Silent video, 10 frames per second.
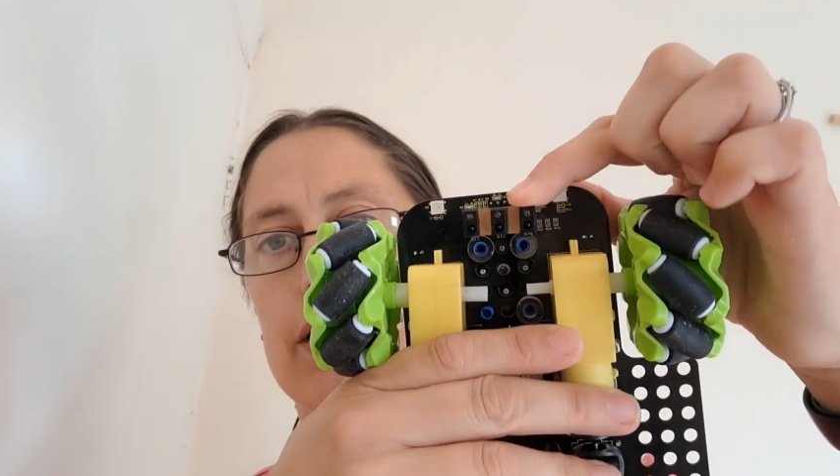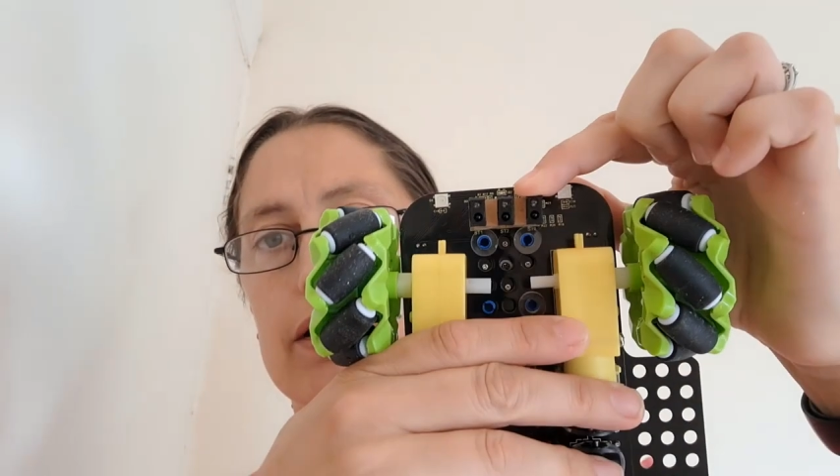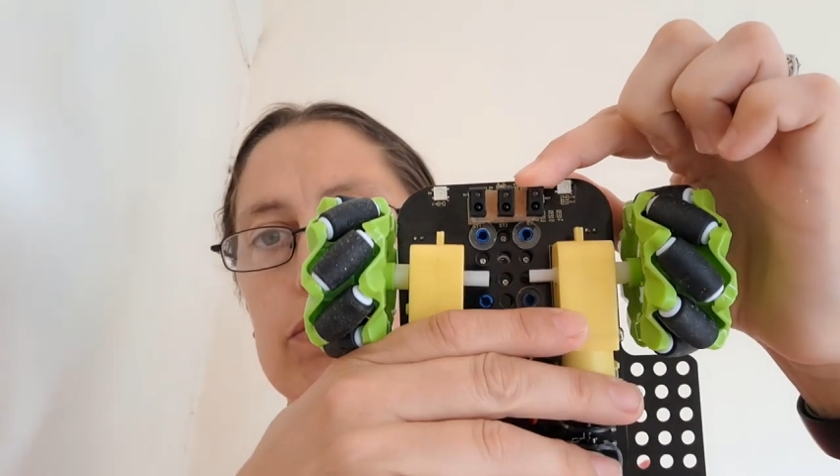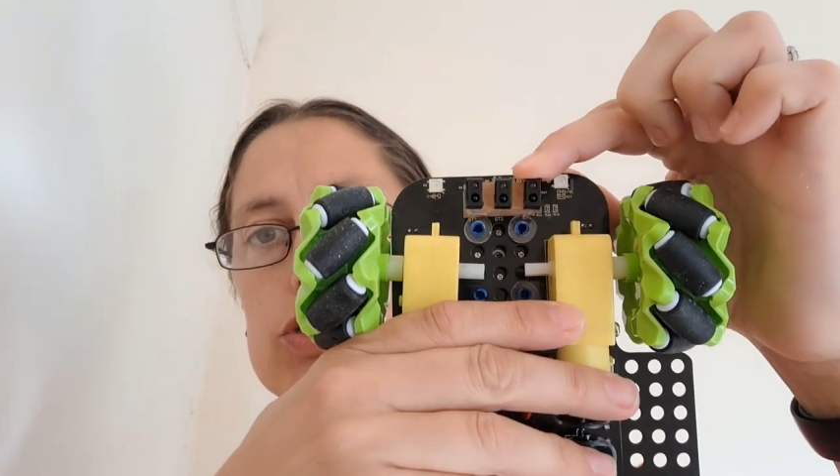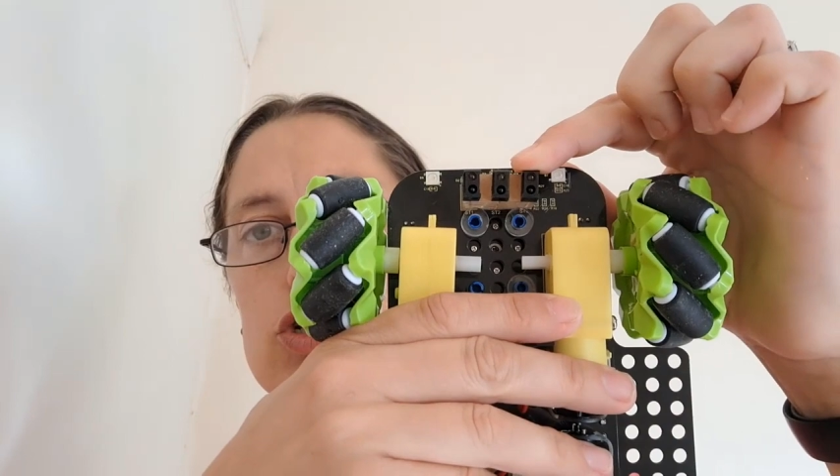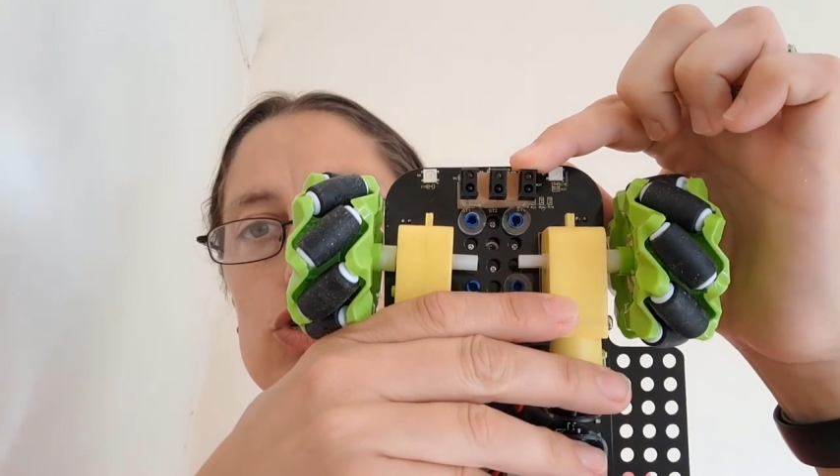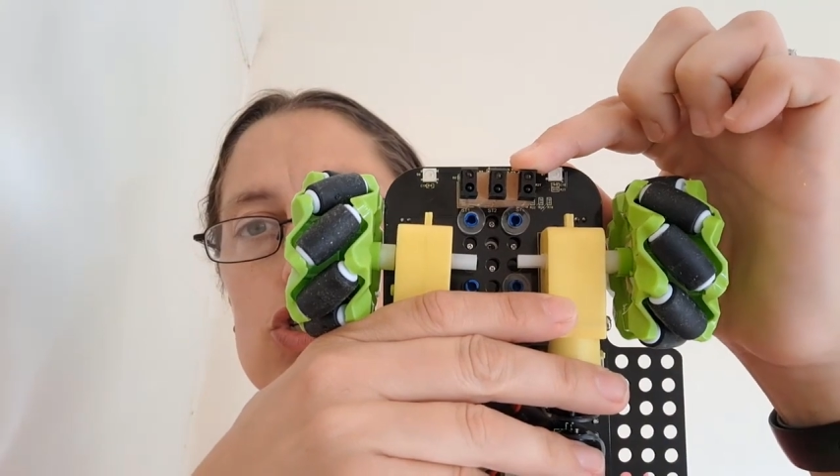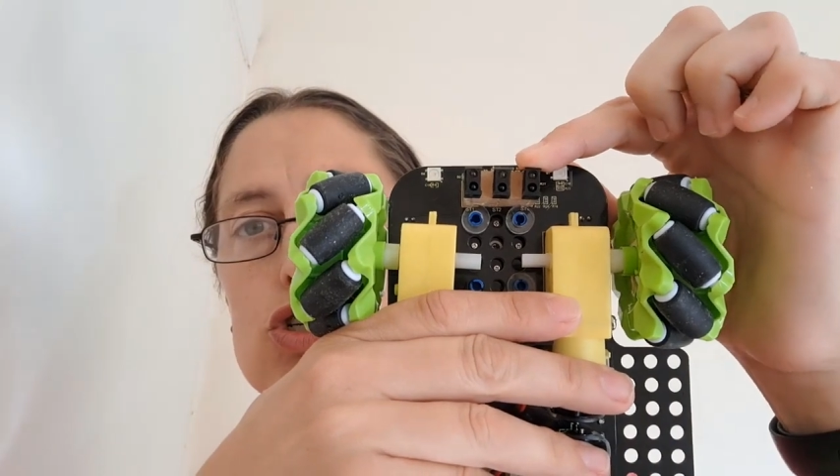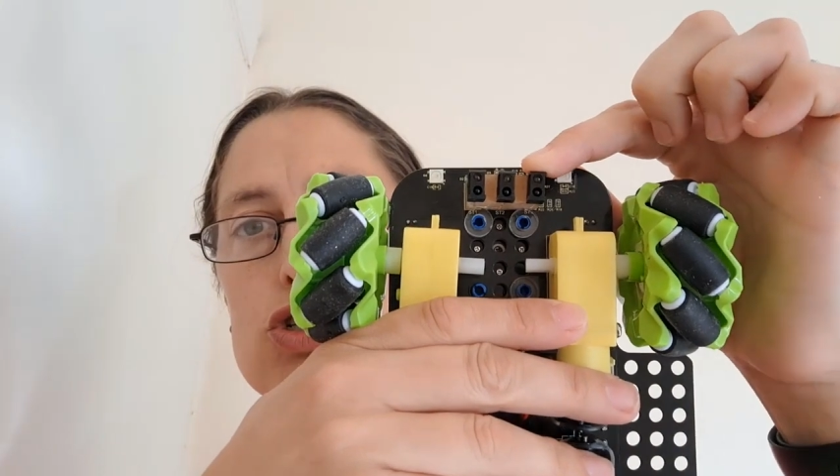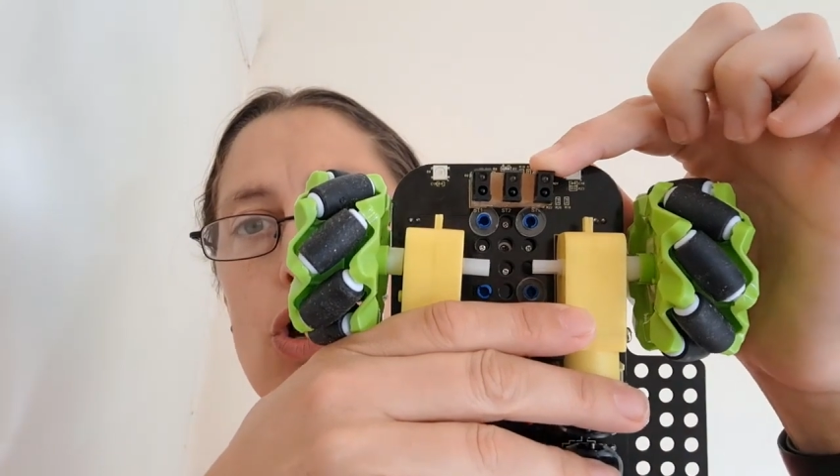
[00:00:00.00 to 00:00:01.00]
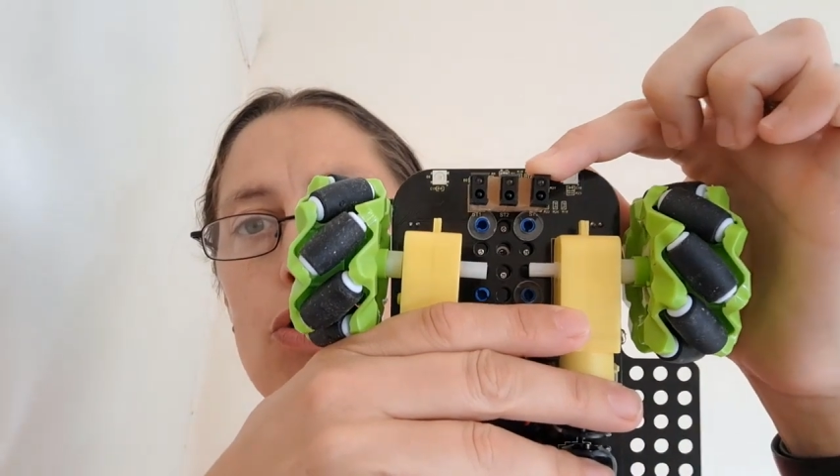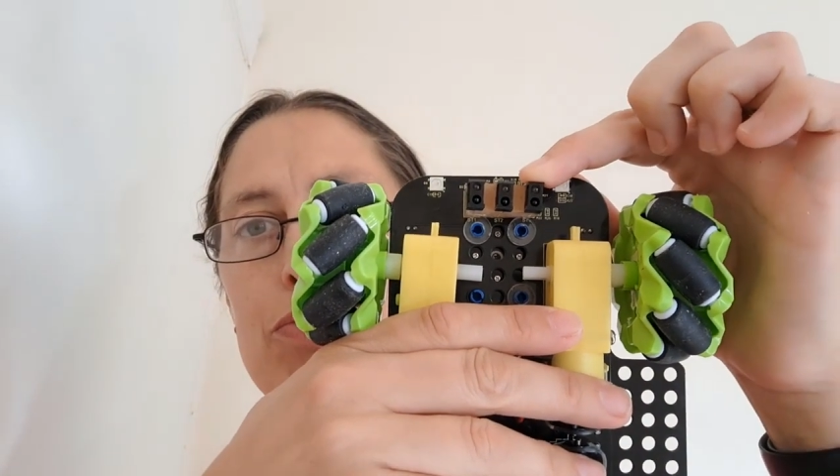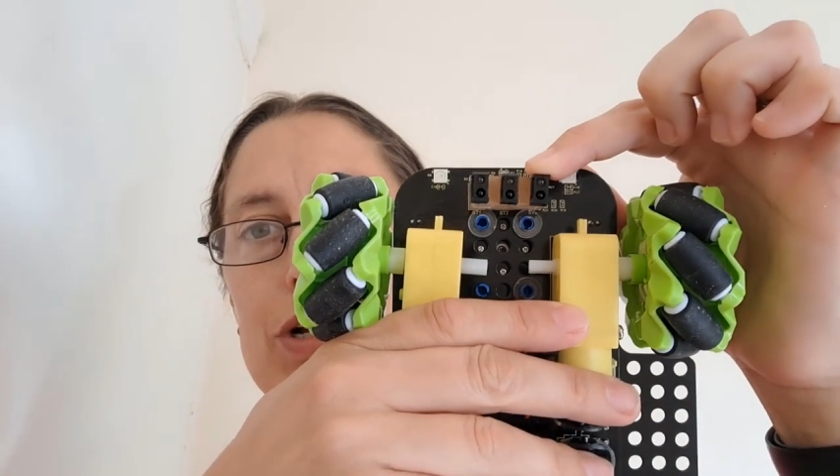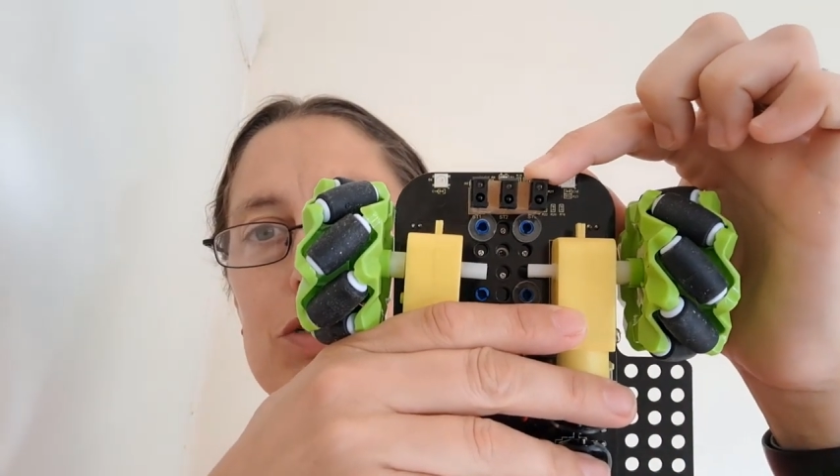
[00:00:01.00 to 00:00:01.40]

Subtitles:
and it was so much